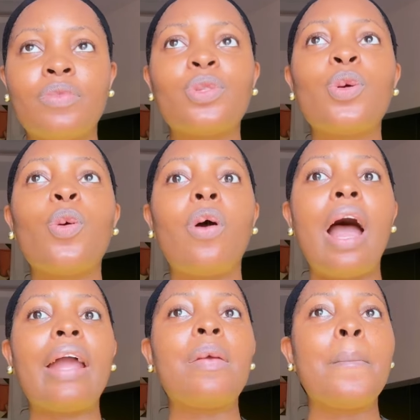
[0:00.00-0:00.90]
So
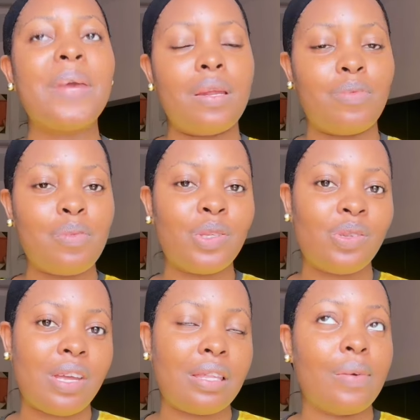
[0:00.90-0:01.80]
I made a promise to
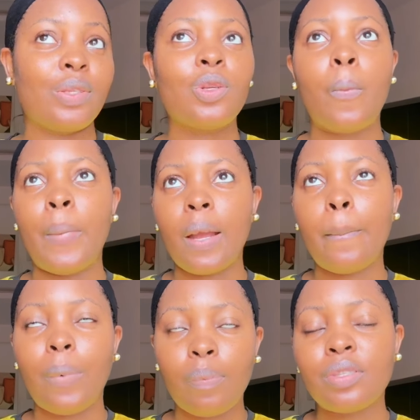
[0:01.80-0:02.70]
them that I was going to make
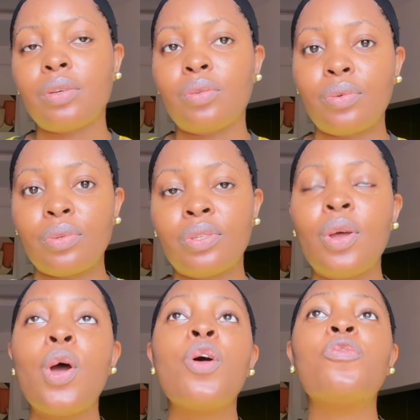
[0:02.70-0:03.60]
popsicles
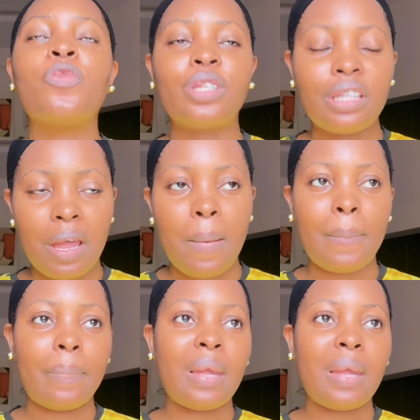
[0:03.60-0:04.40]
for them.